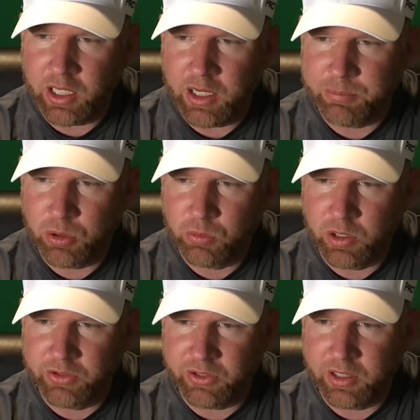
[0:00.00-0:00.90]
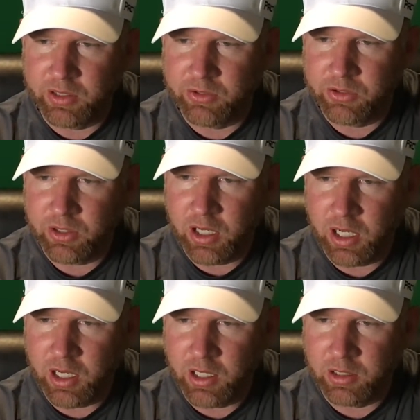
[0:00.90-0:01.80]
April once it's
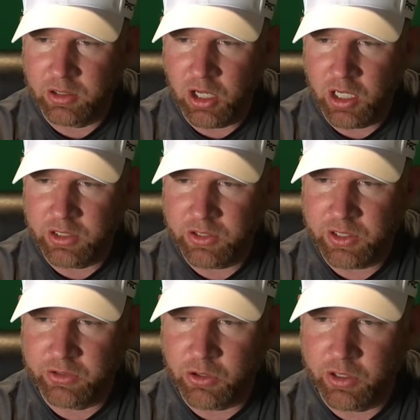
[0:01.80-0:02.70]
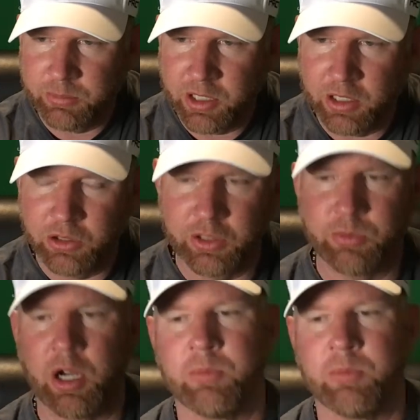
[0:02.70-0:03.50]
launched? It's going to be on Uniswap.